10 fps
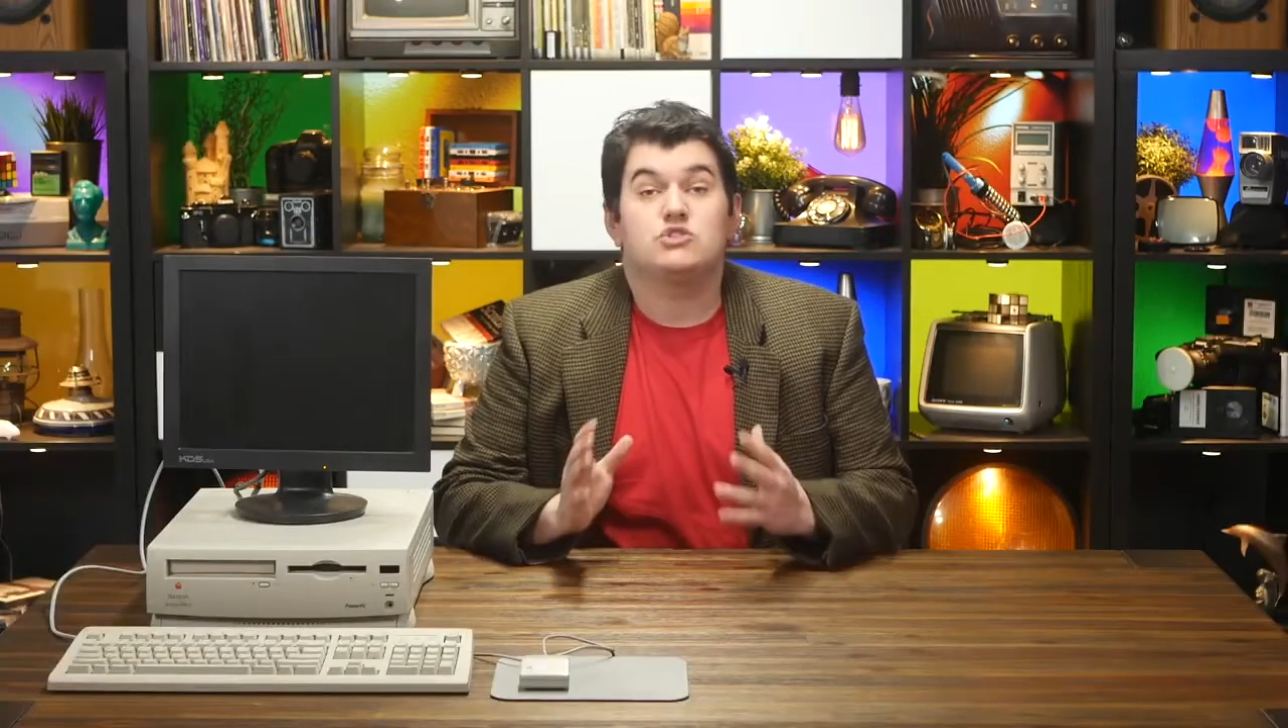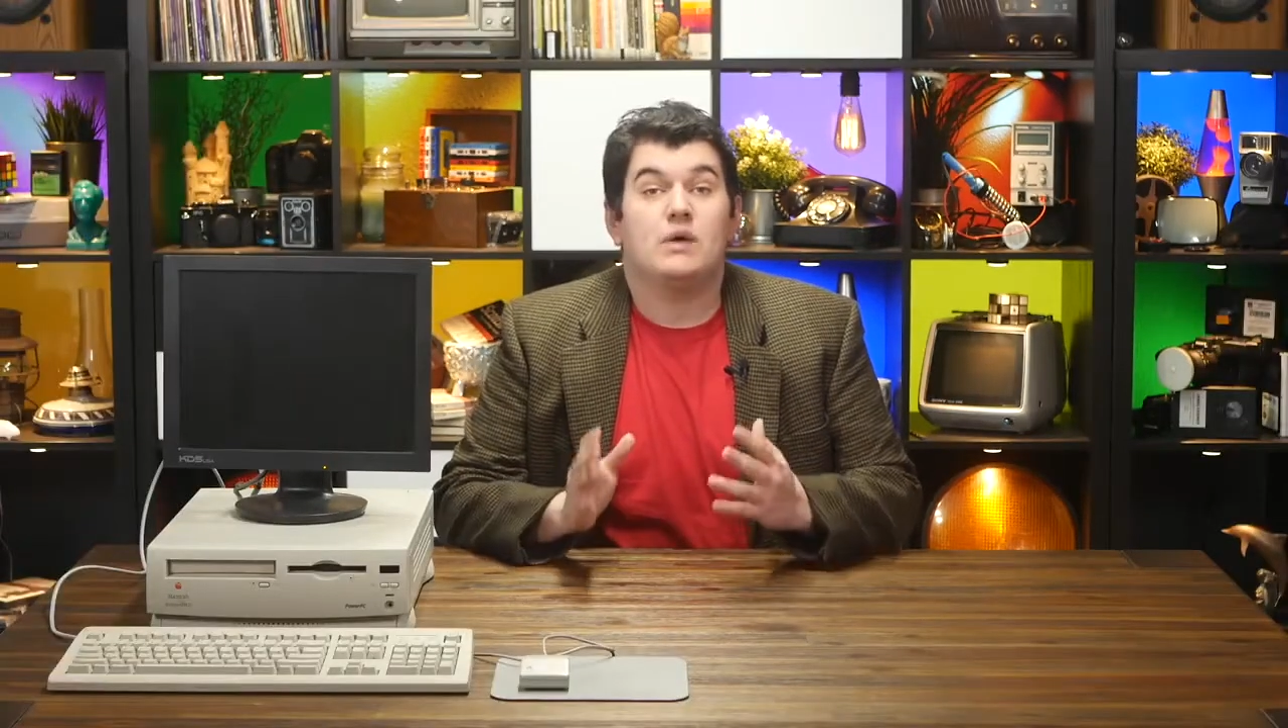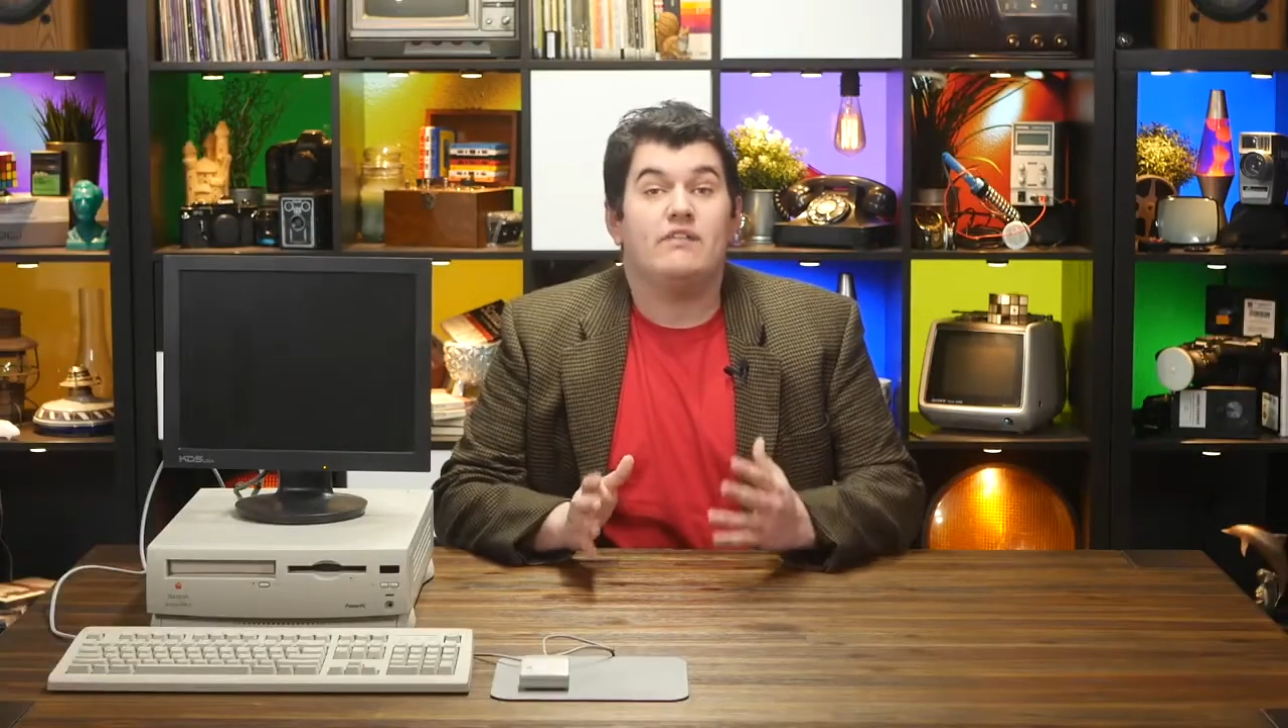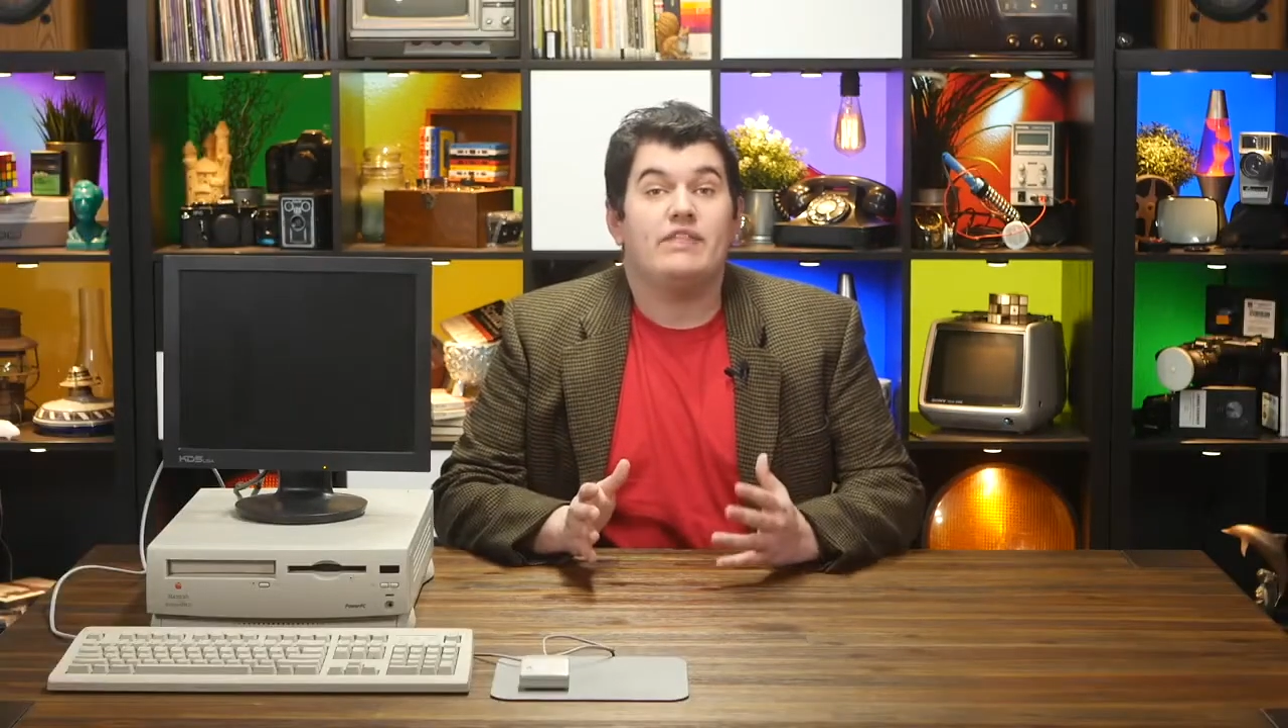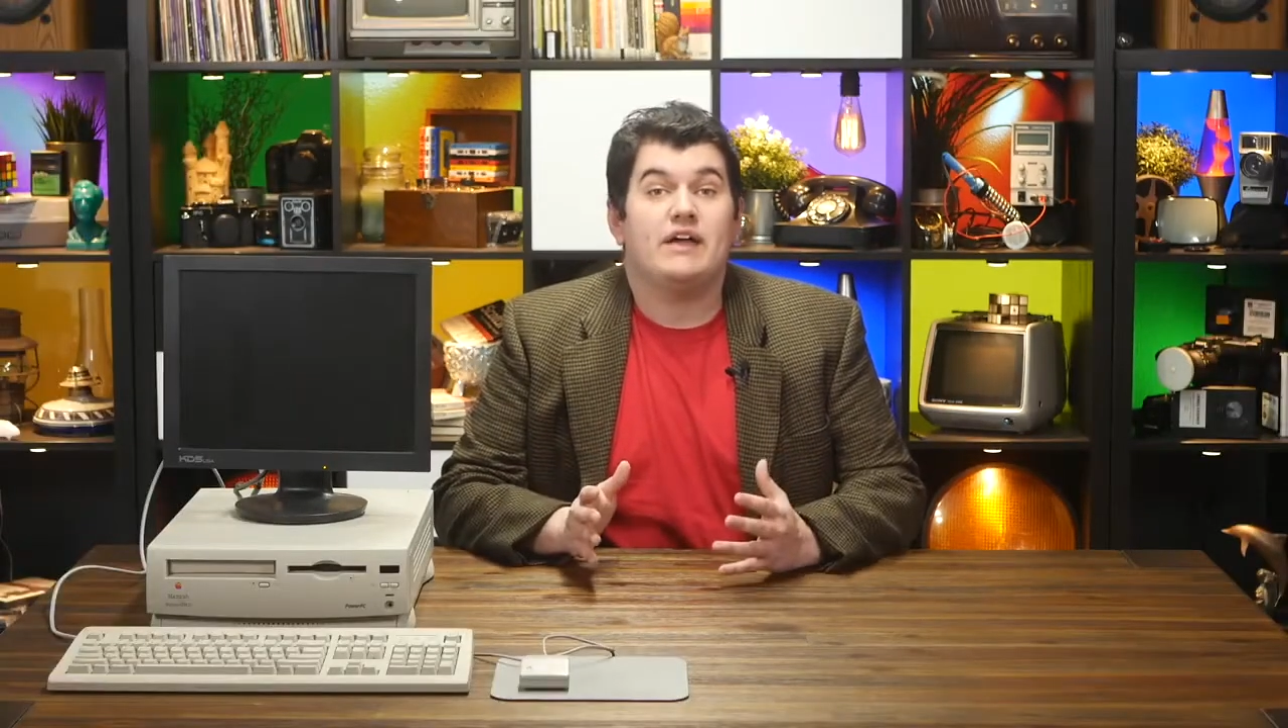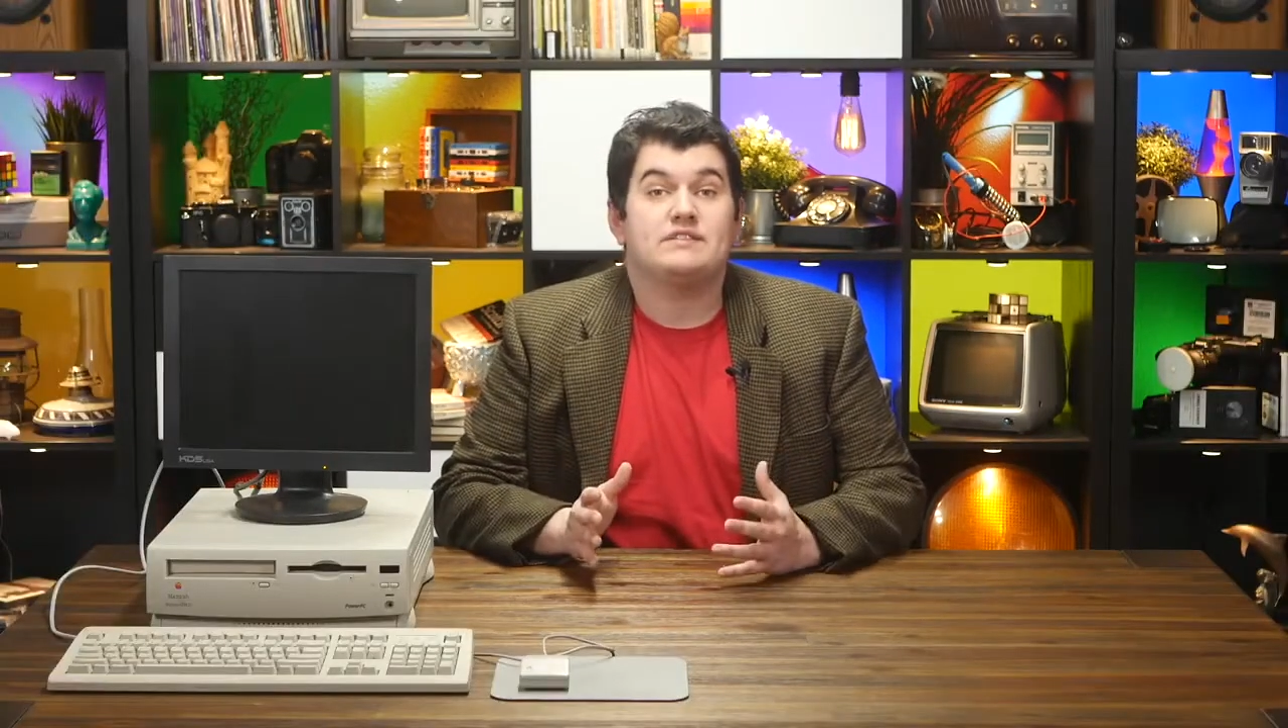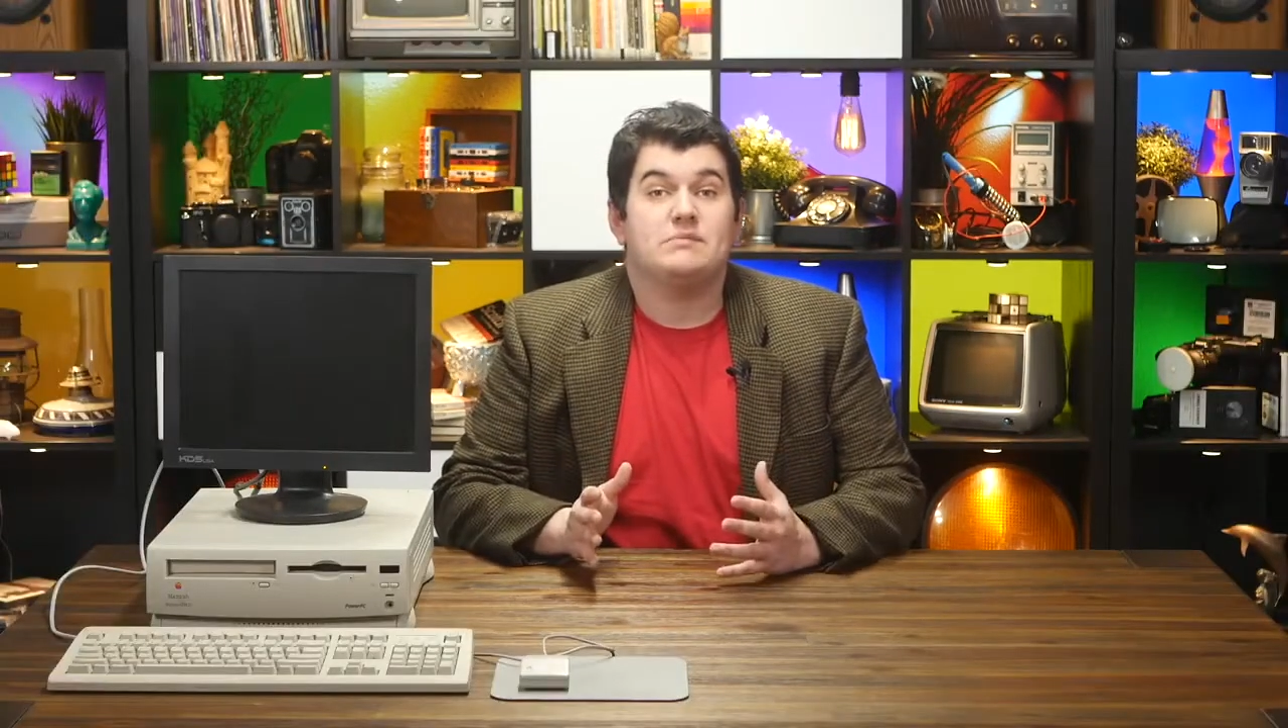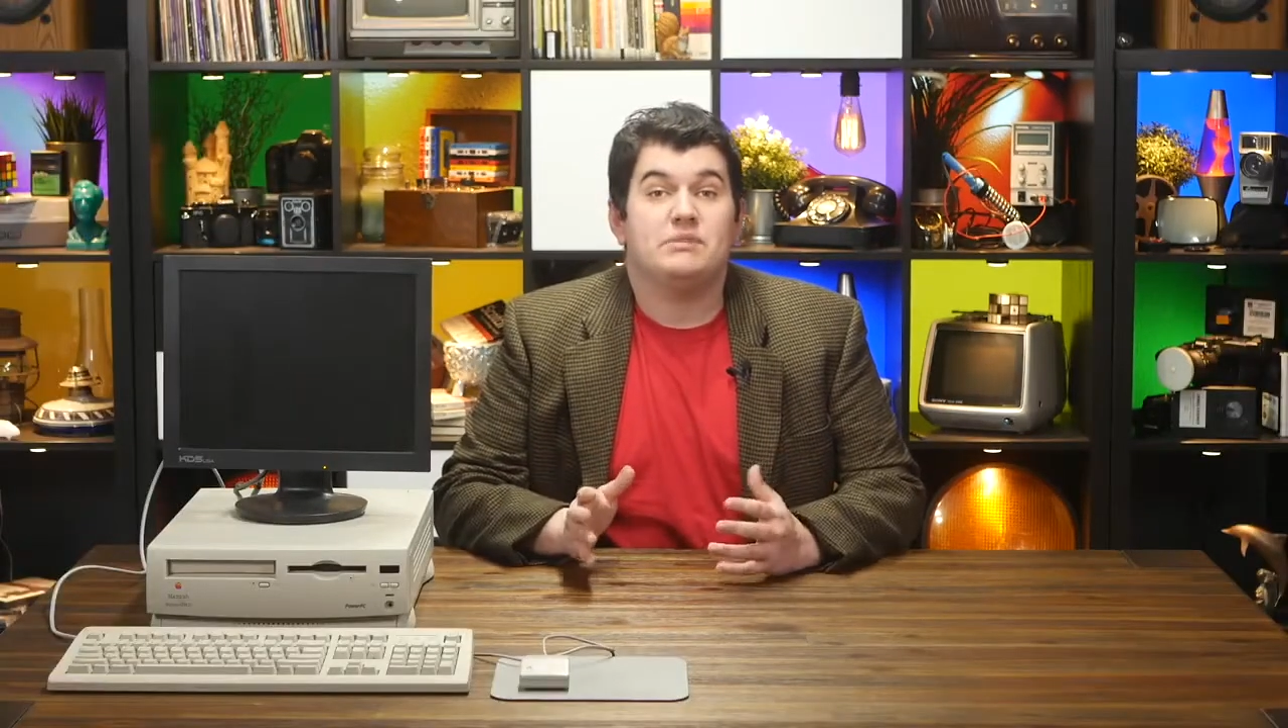12,000